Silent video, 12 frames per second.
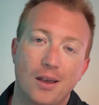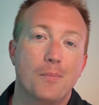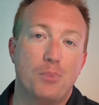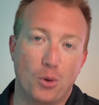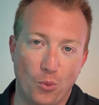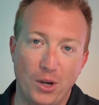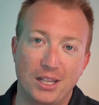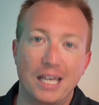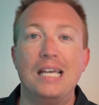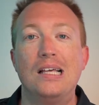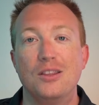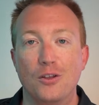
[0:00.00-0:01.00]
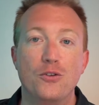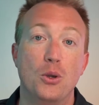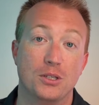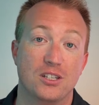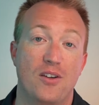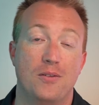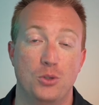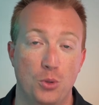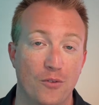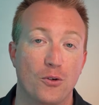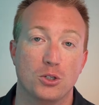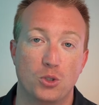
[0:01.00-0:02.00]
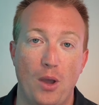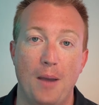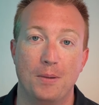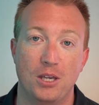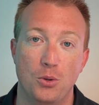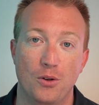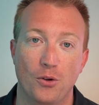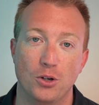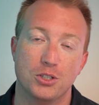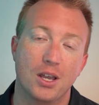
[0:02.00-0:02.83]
but really, the view is of Universal Epic Universe.